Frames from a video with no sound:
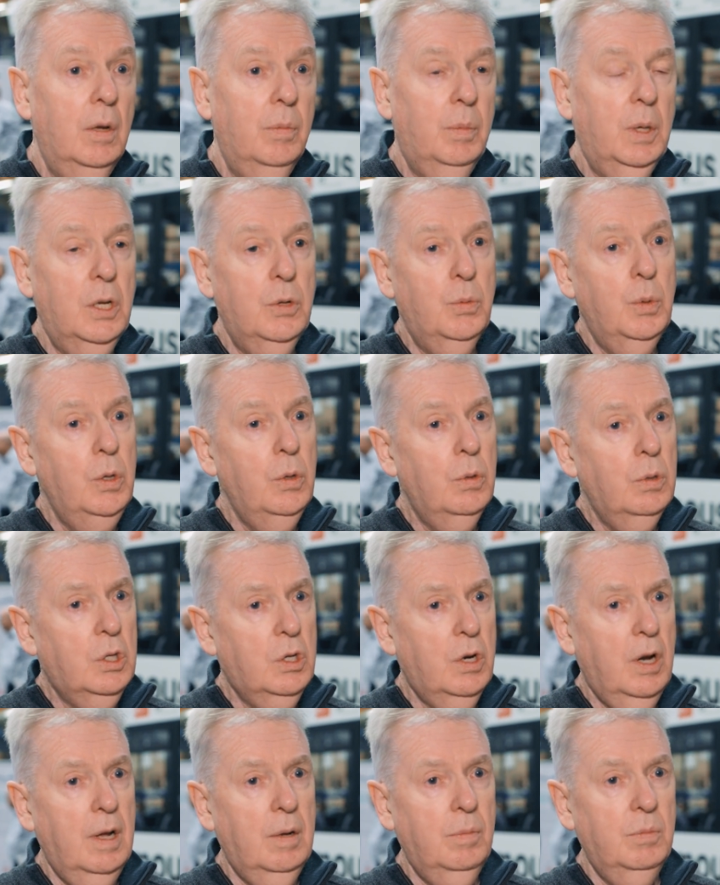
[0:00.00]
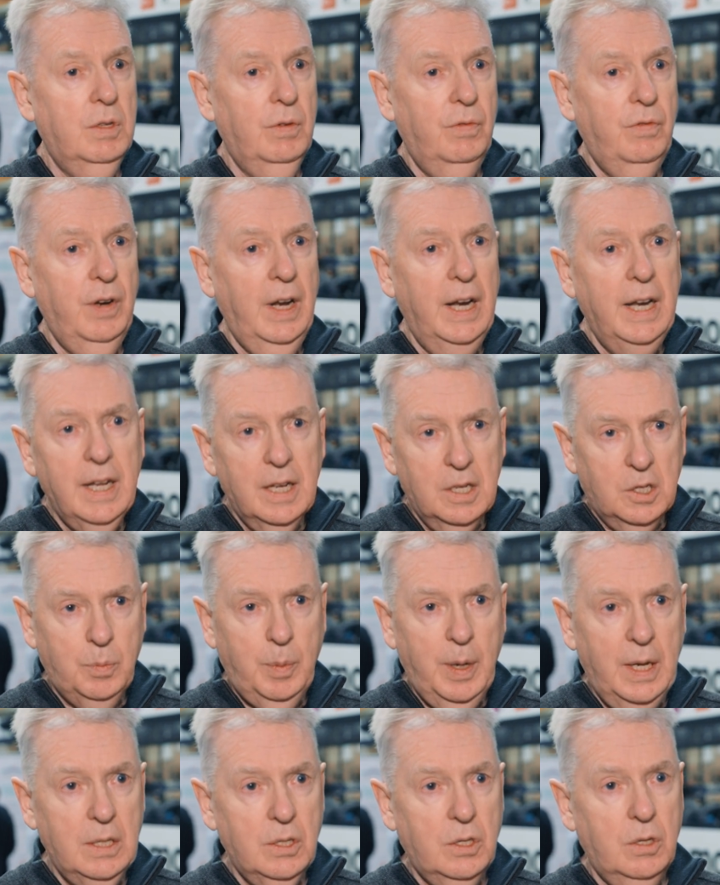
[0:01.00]
because we know trams are very
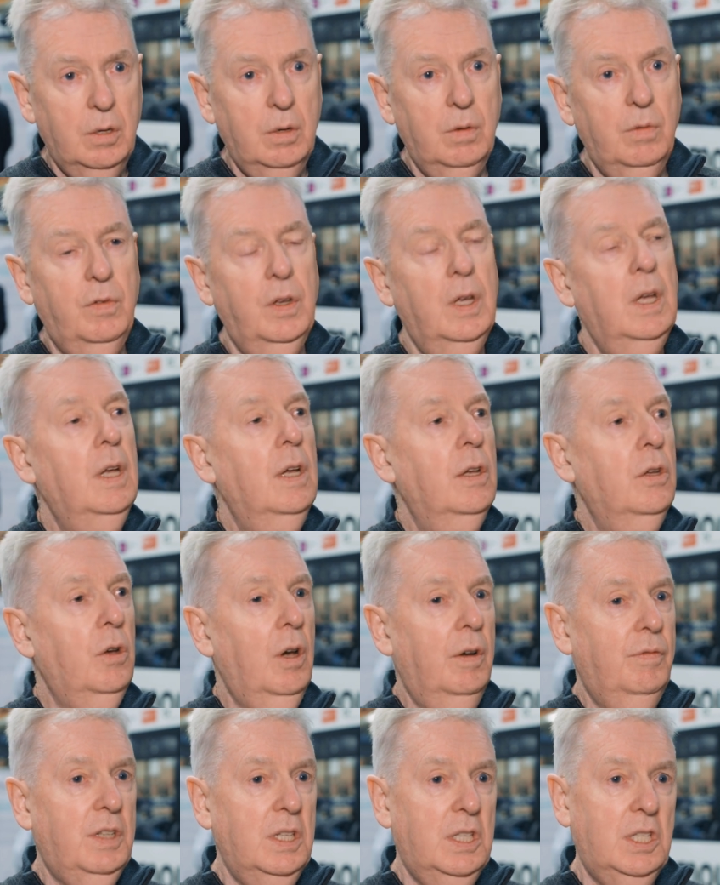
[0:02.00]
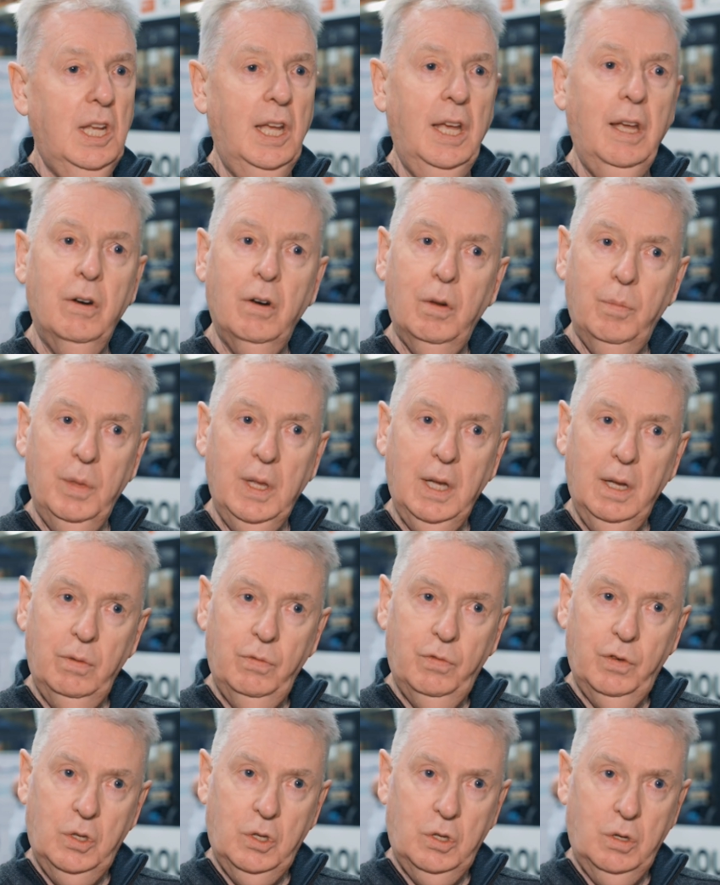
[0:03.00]
expensive, you have to tear up the
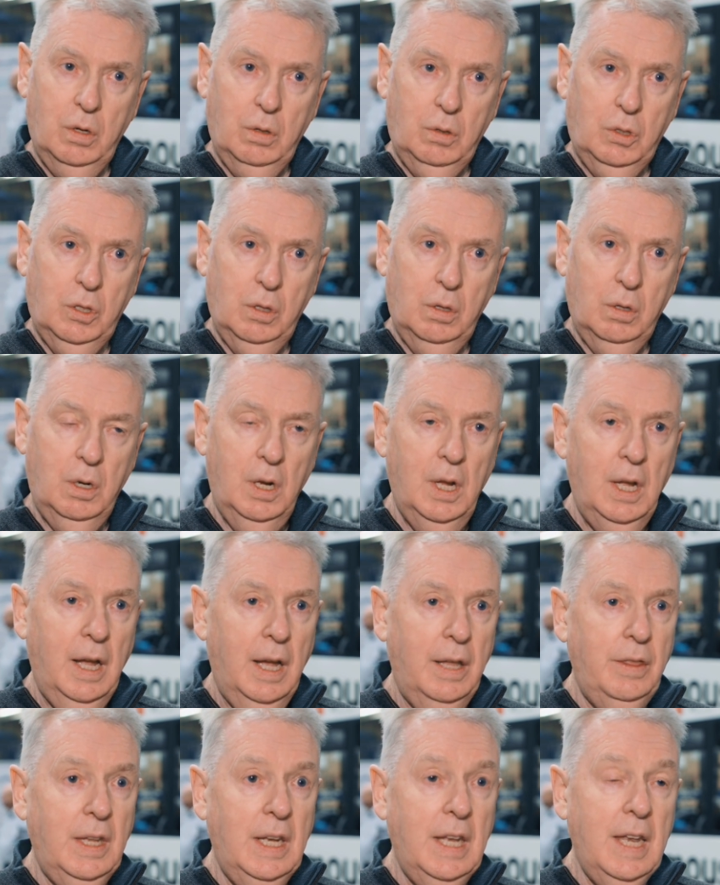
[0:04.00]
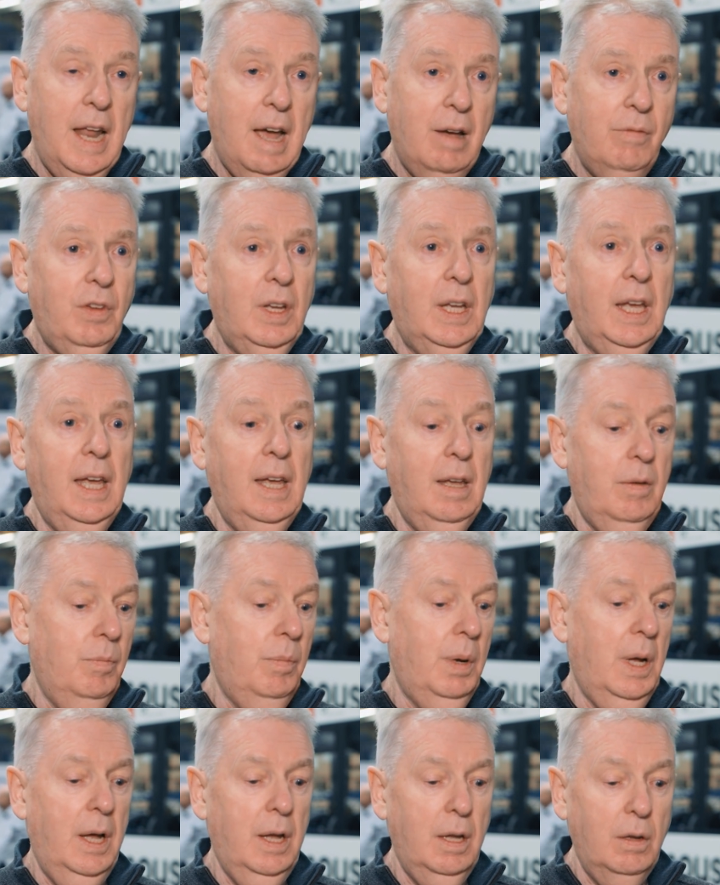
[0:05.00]
infrastructure, and they navigate
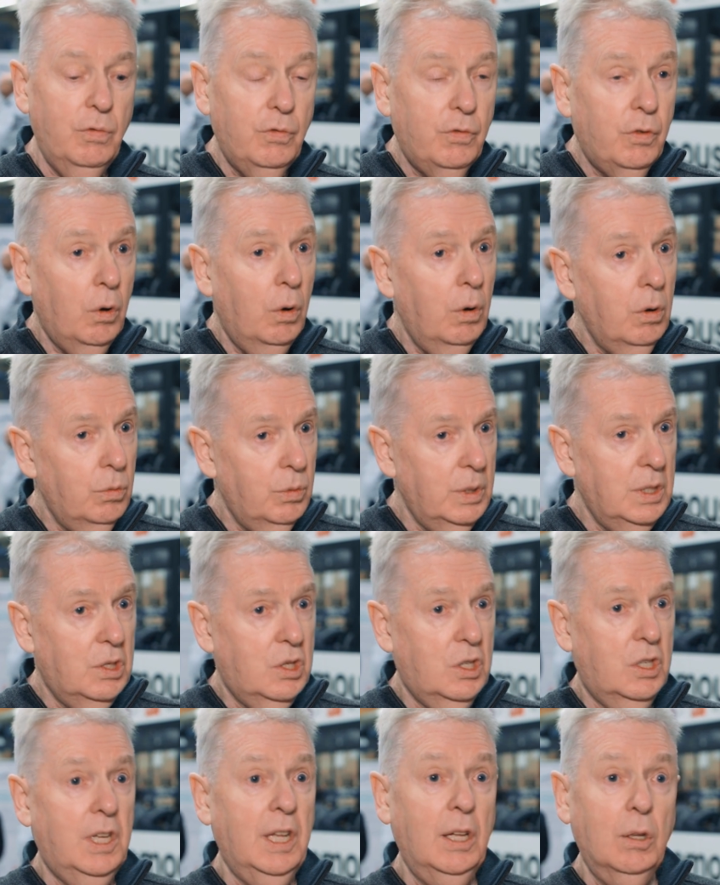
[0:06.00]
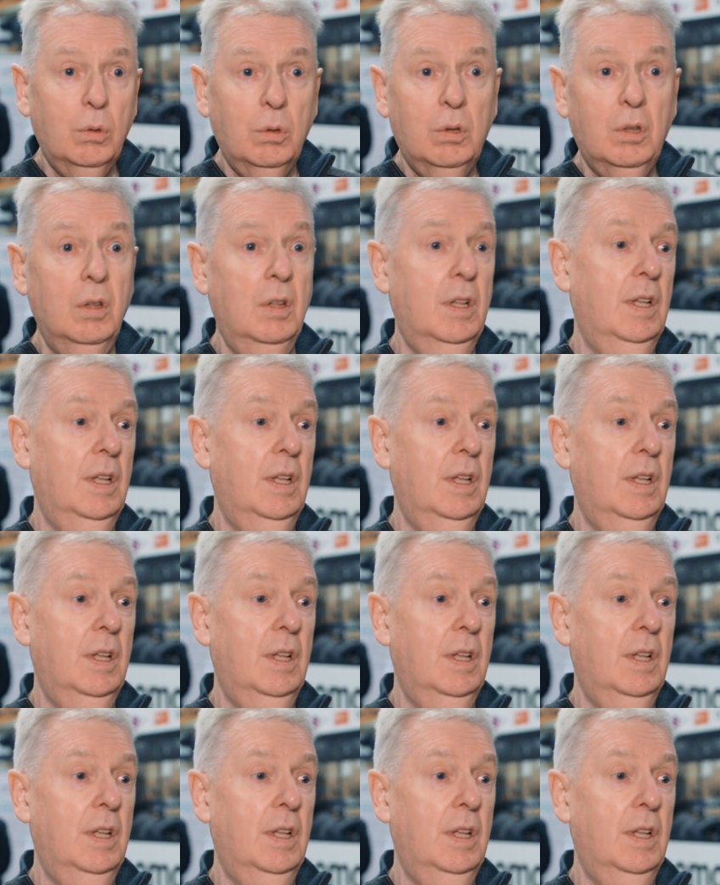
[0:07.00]
by following steel